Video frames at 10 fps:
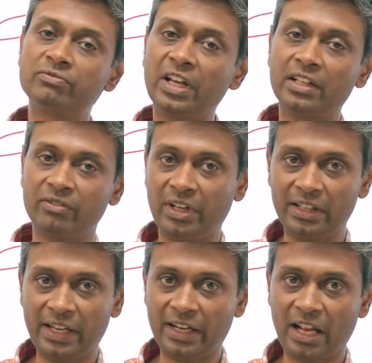where where
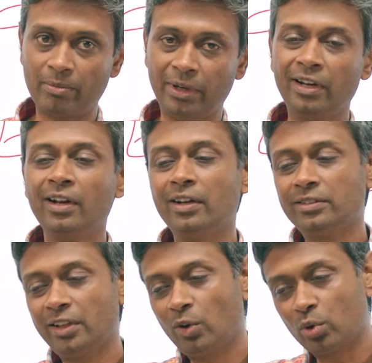they can happen
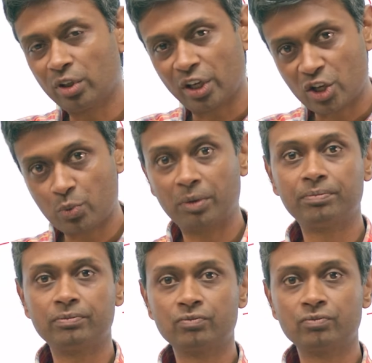then go to the next one